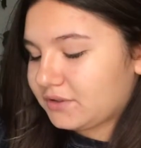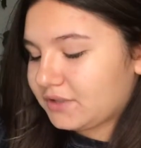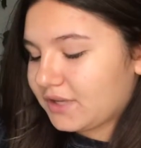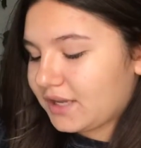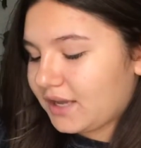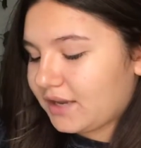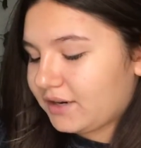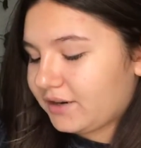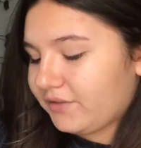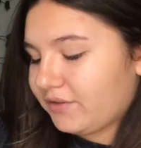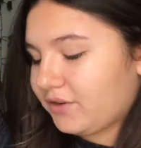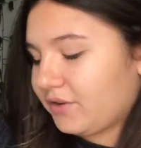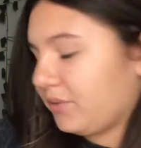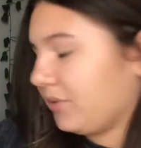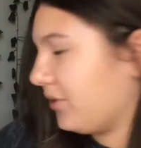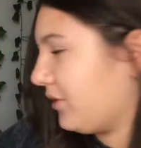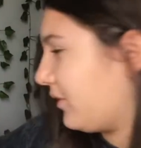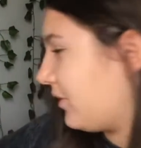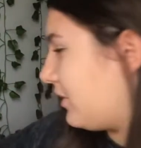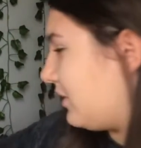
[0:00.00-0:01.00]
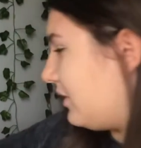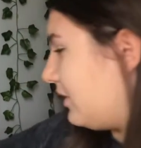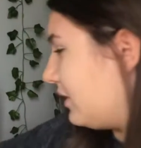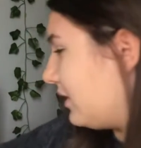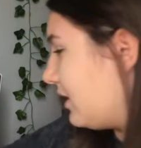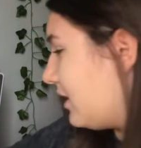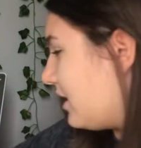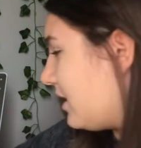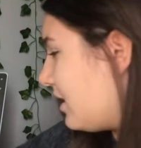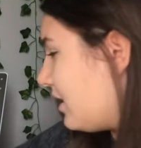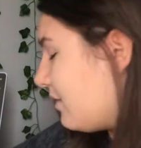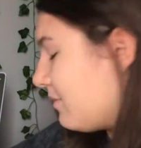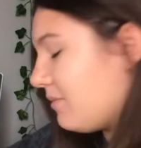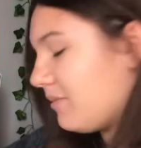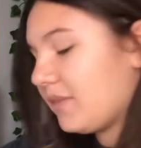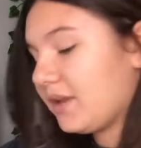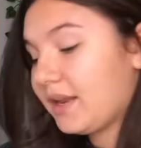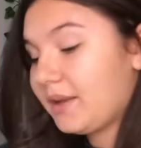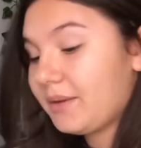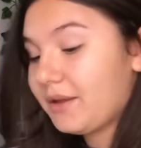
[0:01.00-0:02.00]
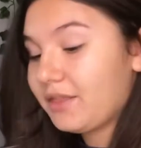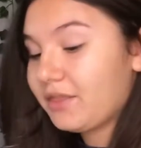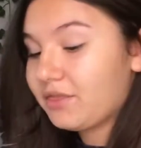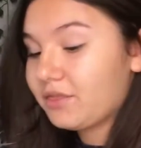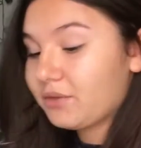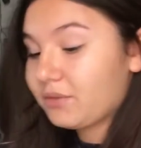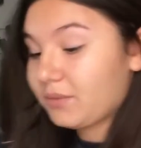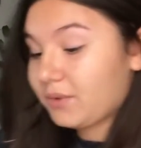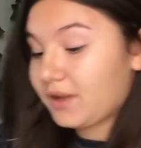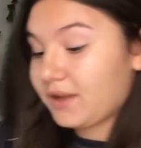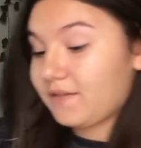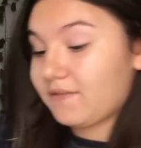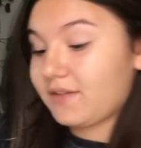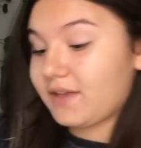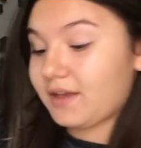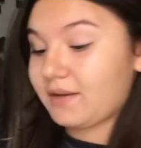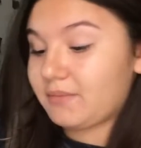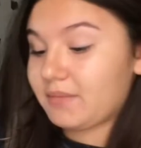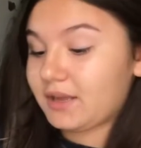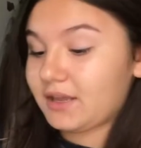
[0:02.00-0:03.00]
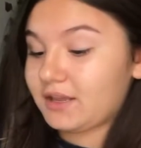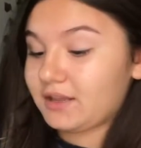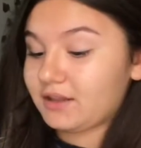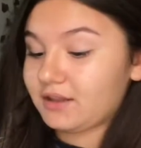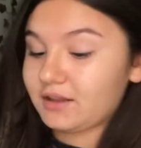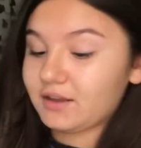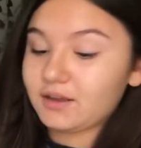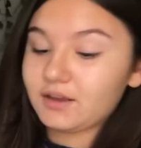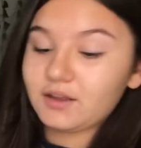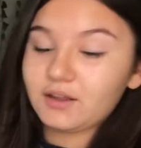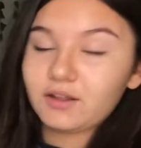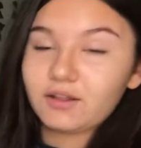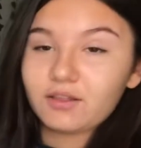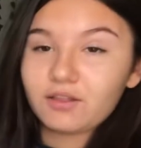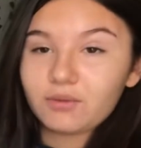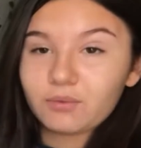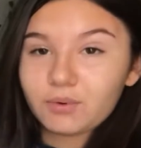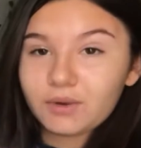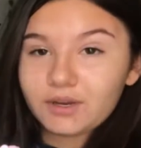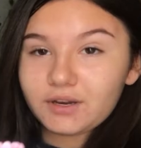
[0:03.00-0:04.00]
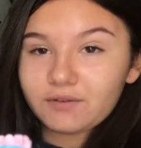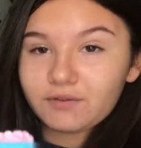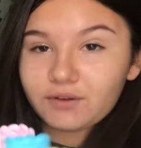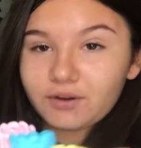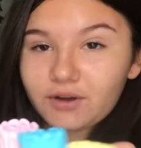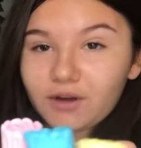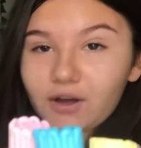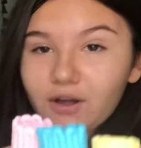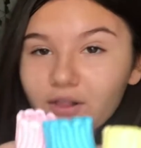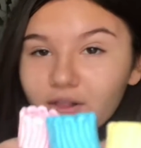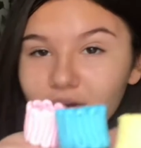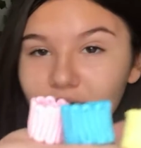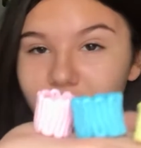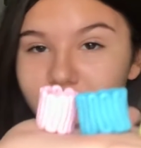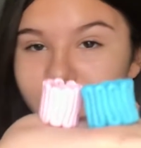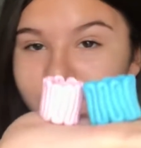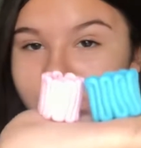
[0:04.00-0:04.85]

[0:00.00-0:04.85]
I don't even know what they're called, but I made 3 of them in 3 different colors.